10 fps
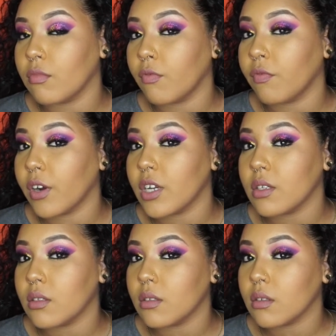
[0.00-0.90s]

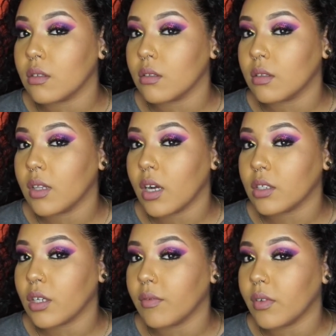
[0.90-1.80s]
first vlog
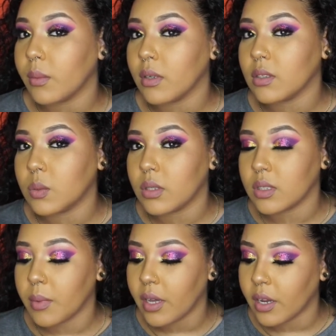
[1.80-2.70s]
journey video i was
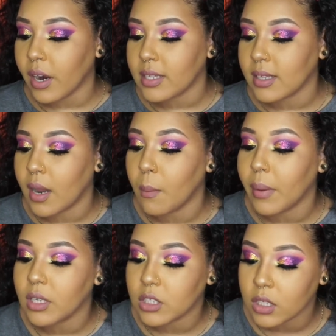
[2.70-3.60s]
twisting my hair i said i'll
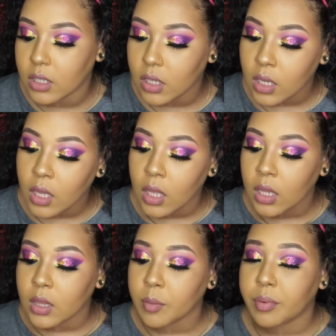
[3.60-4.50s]
mention
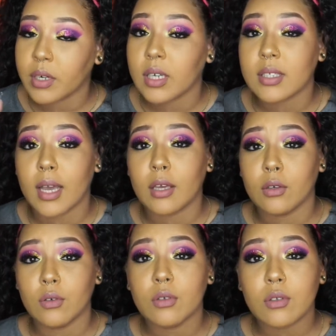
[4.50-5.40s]
the products i
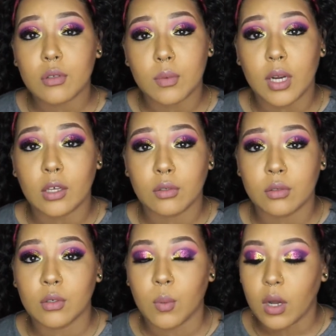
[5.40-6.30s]
use when i used
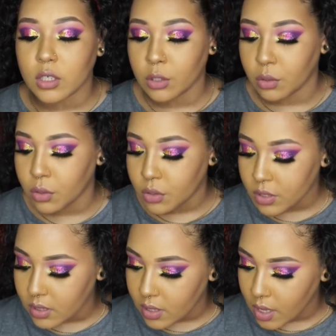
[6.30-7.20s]
to do wash and
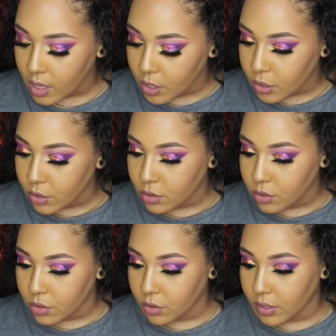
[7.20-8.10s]
goes
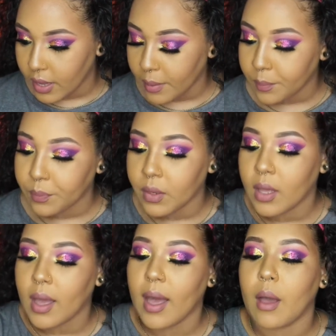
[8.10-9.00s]
so yeah
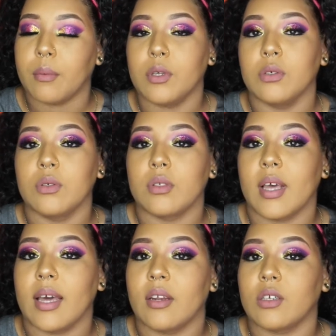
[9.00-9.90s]
i will use the
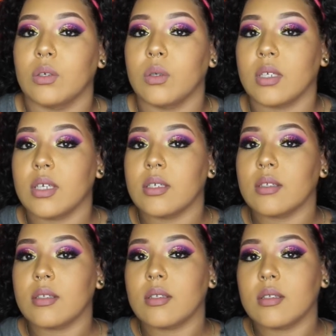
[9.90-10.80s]
head and
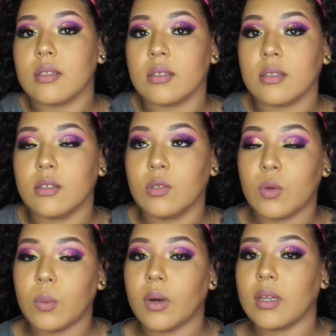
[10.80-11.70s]
shoulders
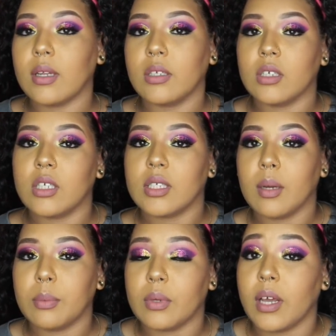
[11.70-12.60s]
two-in-one conditioner
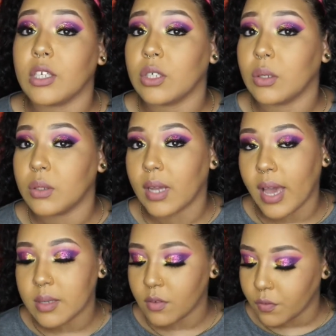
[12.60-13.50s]
shampoo that i showed you
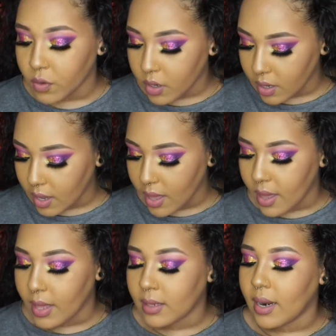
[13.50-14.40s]
guys before
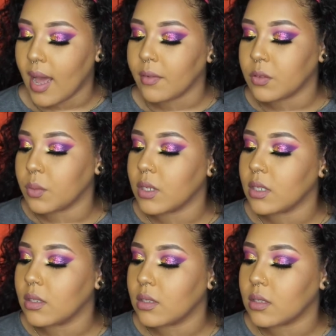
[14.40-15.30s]
then
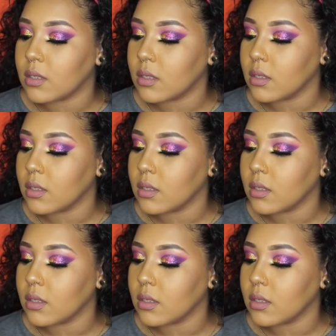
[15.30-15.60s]
afterwards